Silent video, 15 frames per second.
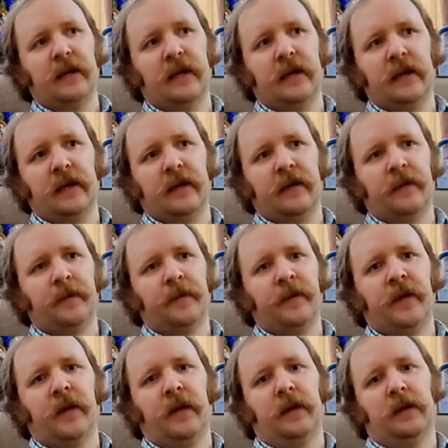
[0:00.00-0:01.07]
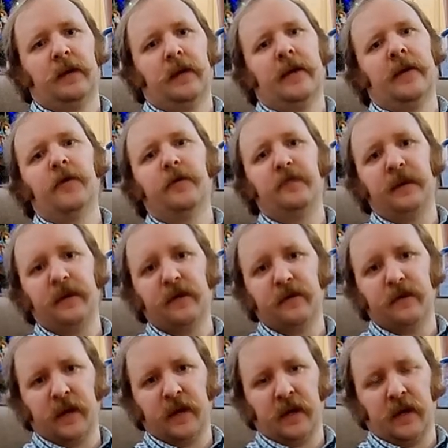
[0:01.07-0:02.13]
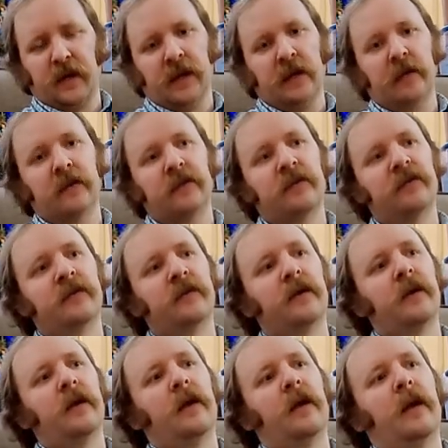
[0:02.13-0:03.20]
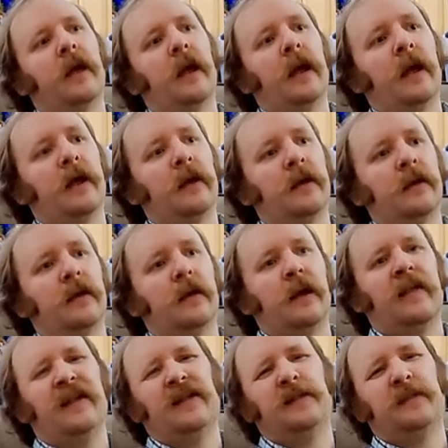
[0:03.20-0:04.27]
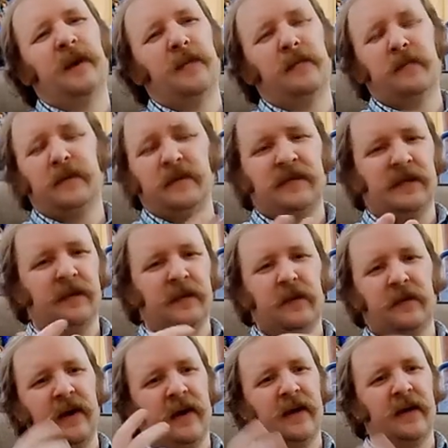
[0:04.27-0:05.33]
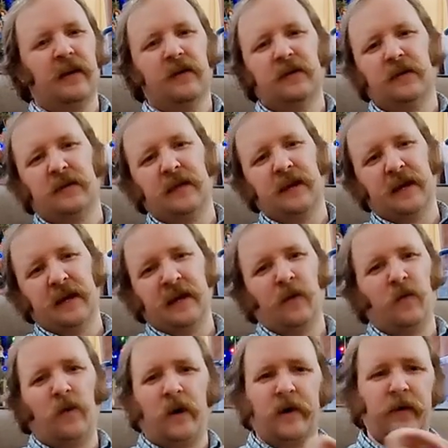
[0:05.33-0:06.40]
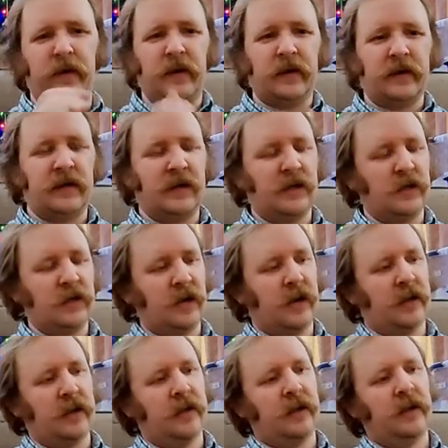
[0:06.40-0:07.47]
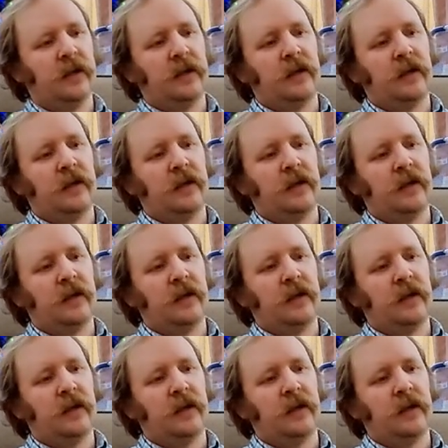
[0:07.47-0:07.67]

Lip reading: like a lighter beer than it is. And that's probably some of the fact, you know, some of that kind of wateriness to the chocolate.